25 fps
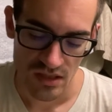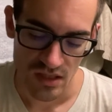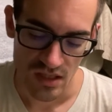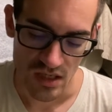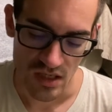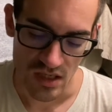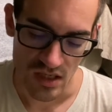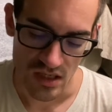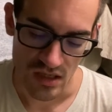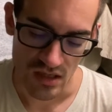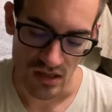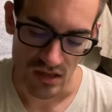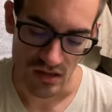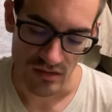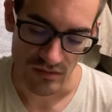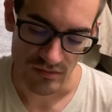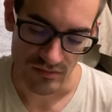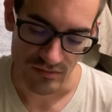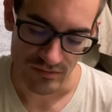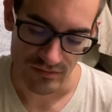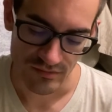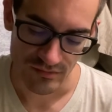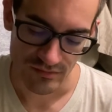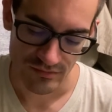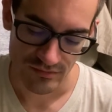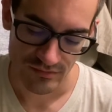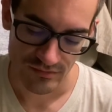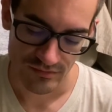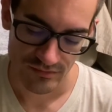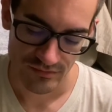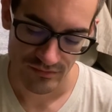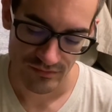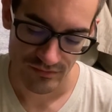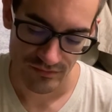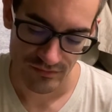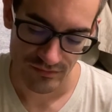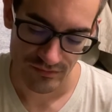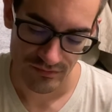So
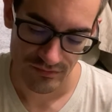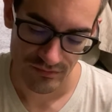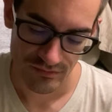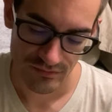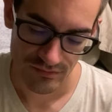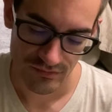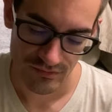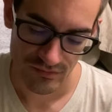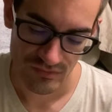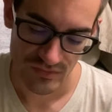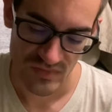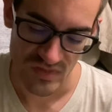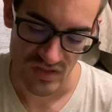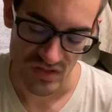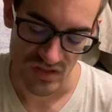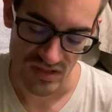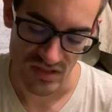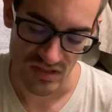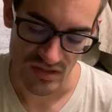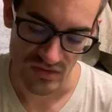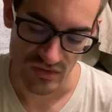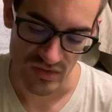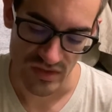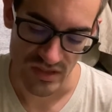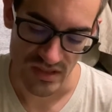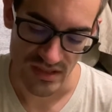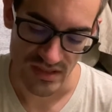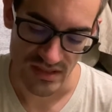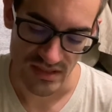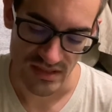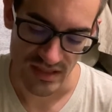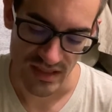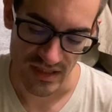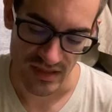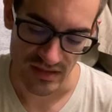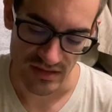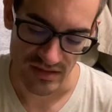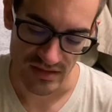this is what he
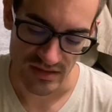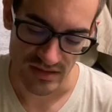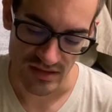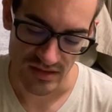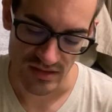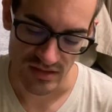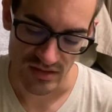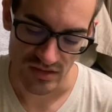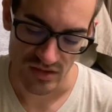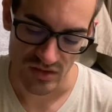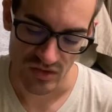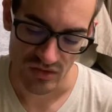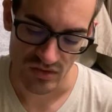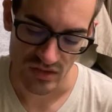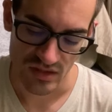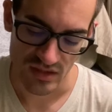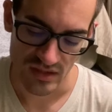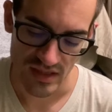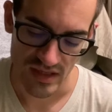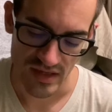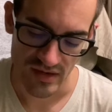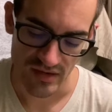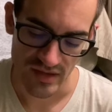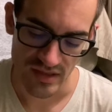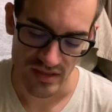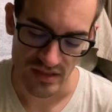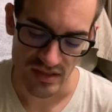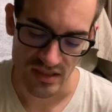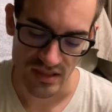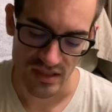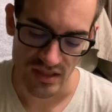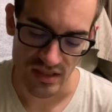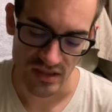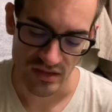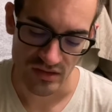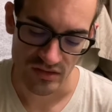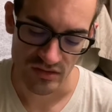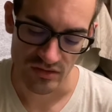said. He said, don't allow any
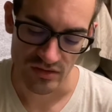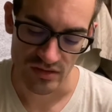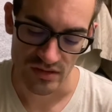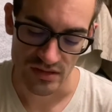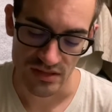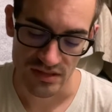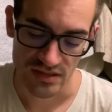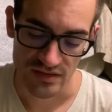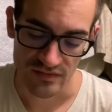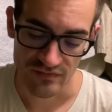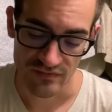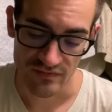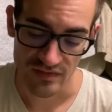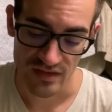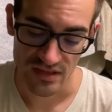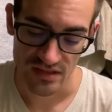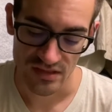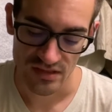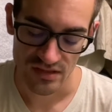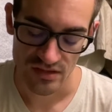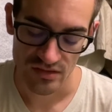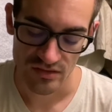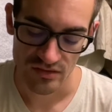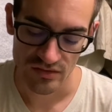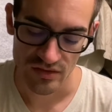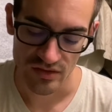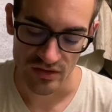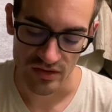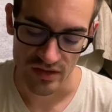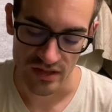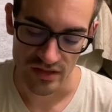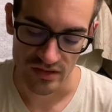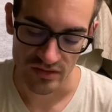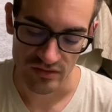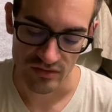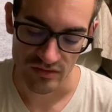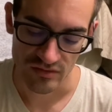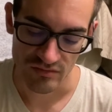ignorance to face you. Their
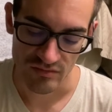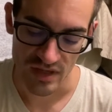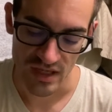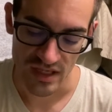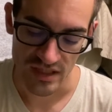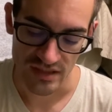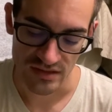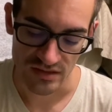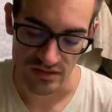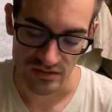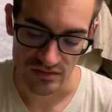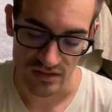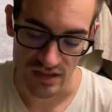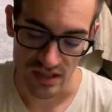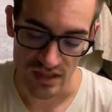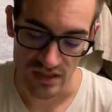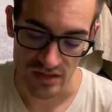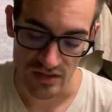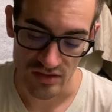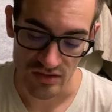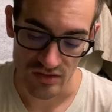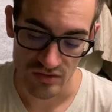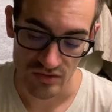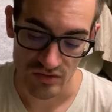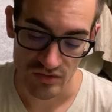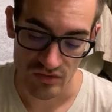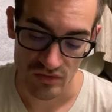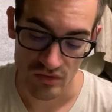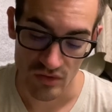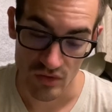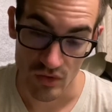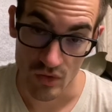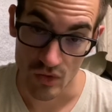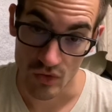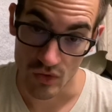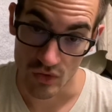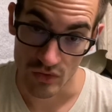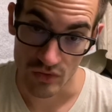ignorant minds are not you
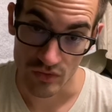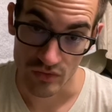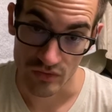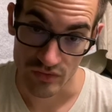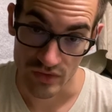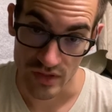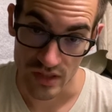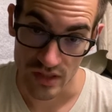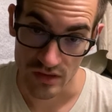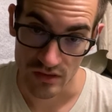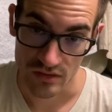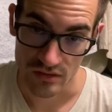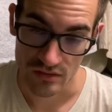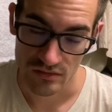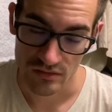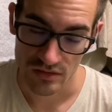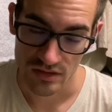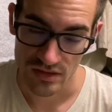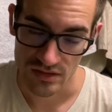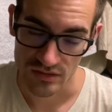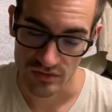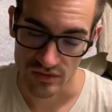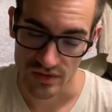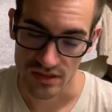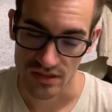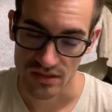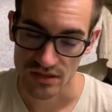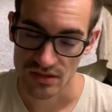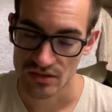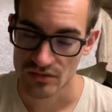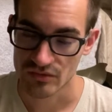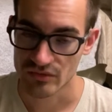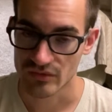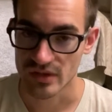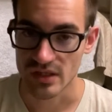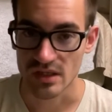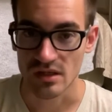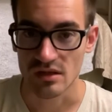or real. Because what's
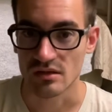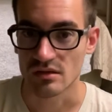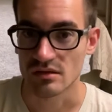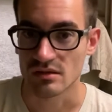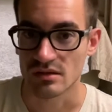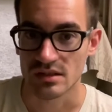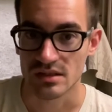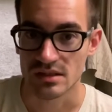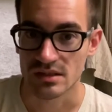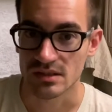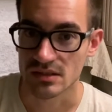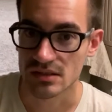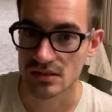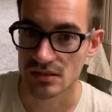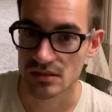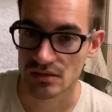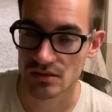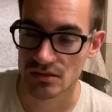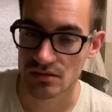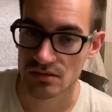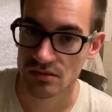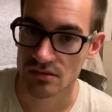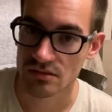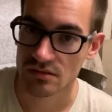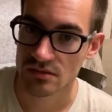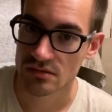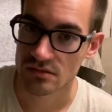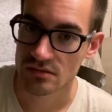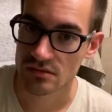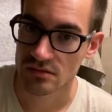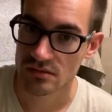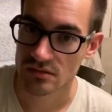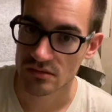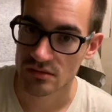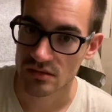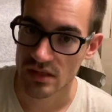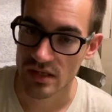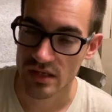real is
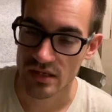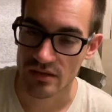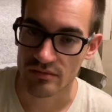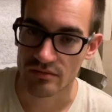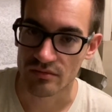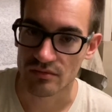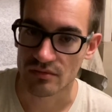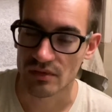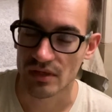him.